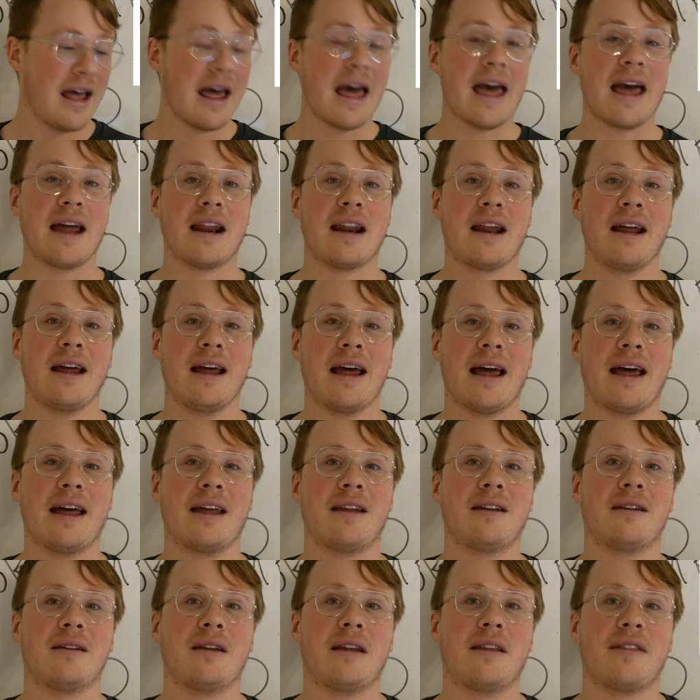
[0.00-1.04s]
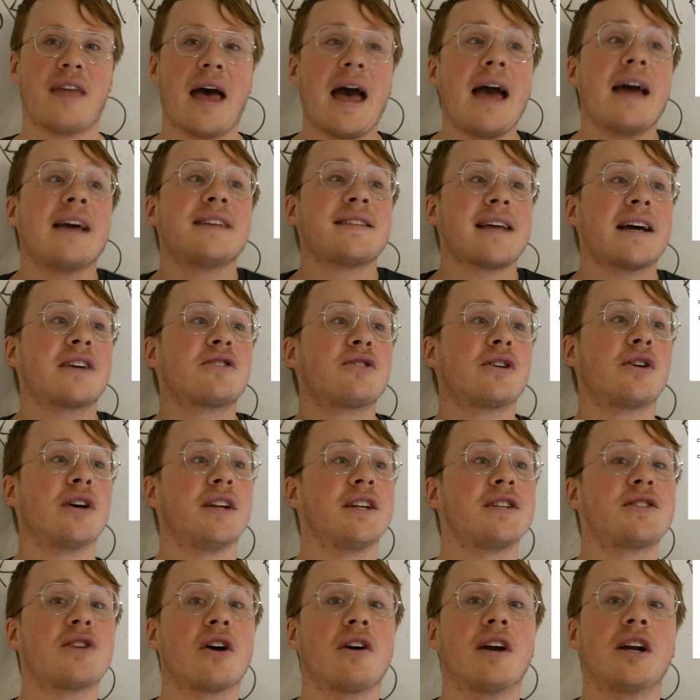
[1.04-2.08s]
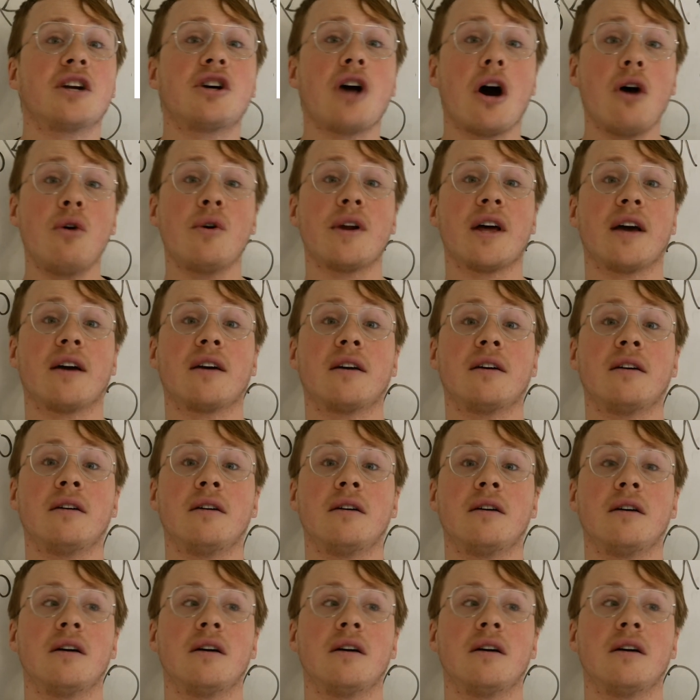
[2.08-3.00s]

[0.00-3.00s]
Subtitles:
And that is actually going to start encoding